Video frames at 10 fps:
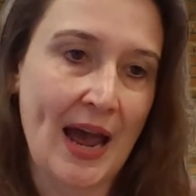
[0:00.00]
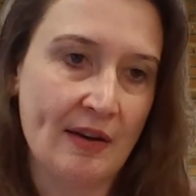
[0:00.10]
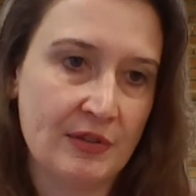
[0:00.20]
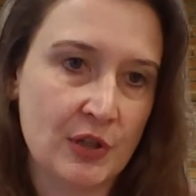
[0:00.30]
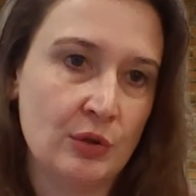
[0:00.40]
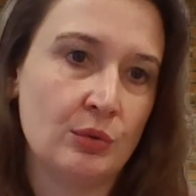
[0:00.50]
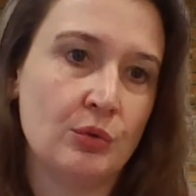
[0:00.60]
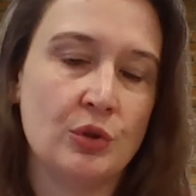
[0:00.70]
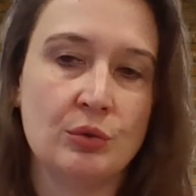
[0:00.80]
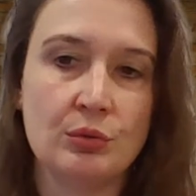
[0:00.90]
avenue
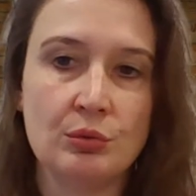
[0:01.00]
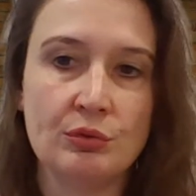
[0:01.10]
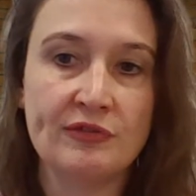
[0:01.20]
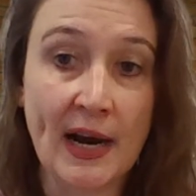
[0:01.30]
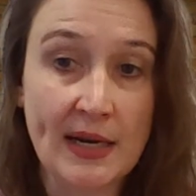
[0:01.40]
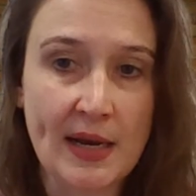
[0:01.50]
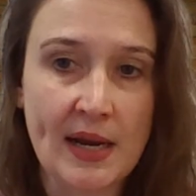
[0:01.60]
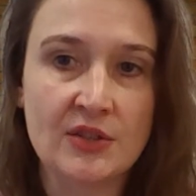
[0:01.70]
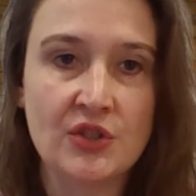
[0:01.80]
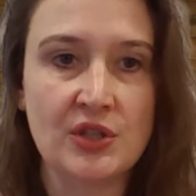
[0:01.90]
to
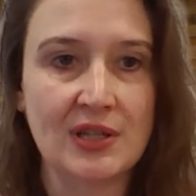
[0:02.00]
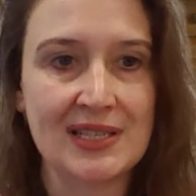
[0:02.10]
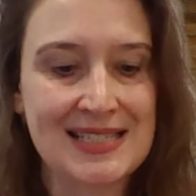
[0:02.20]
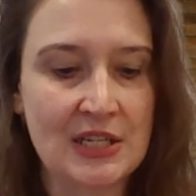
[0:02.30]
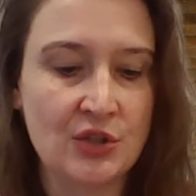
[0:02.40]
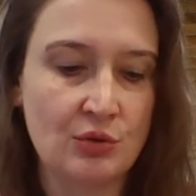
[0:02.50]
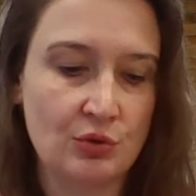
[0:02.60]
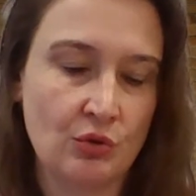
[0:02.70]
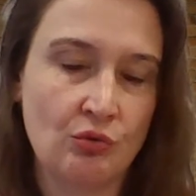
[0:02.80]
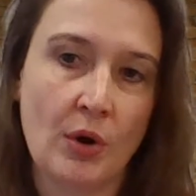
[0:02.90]
finance to continue
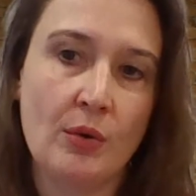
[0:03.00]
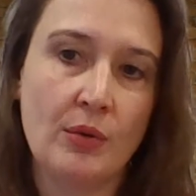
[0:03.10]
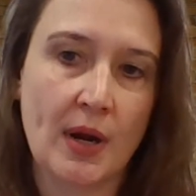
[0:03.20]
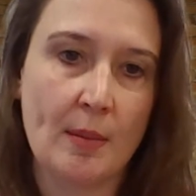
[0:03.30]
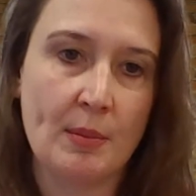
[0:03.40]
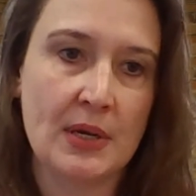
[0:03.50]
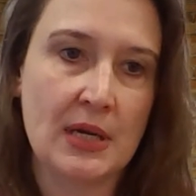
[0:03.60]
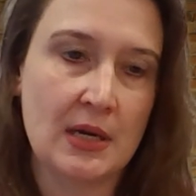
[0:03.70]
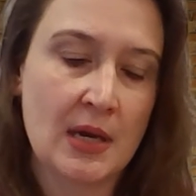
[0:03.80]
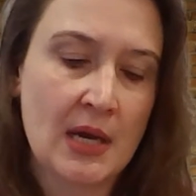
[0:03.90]
to grow the
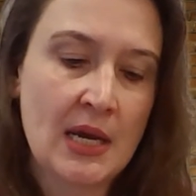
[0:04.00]
company